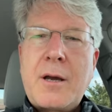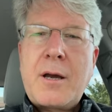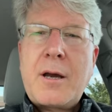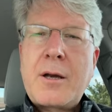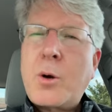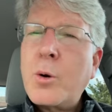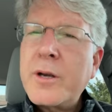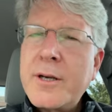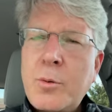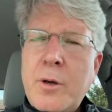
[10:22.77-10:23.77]

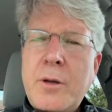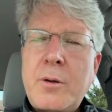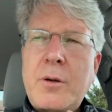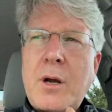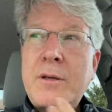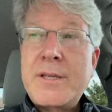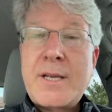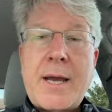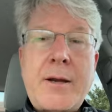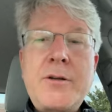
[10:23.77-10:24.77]
according to what our
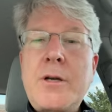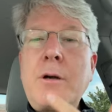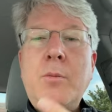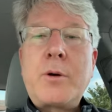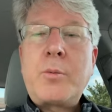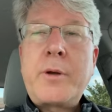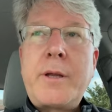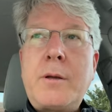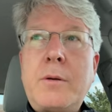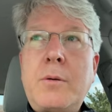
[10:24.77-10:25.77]
desires are, what
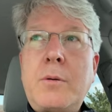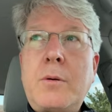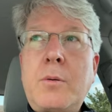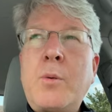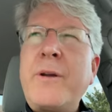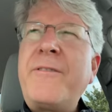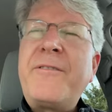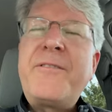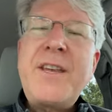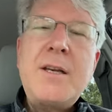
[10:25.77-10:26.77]
we what we
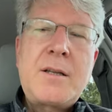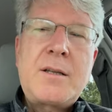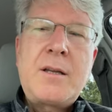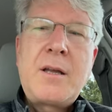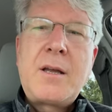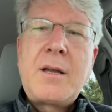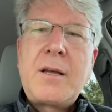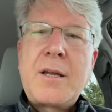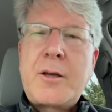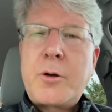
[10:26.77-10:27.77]
feel
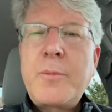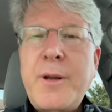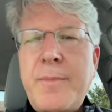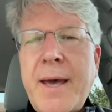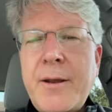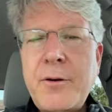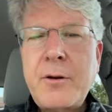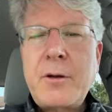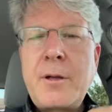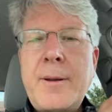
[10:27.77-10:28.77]
could be better.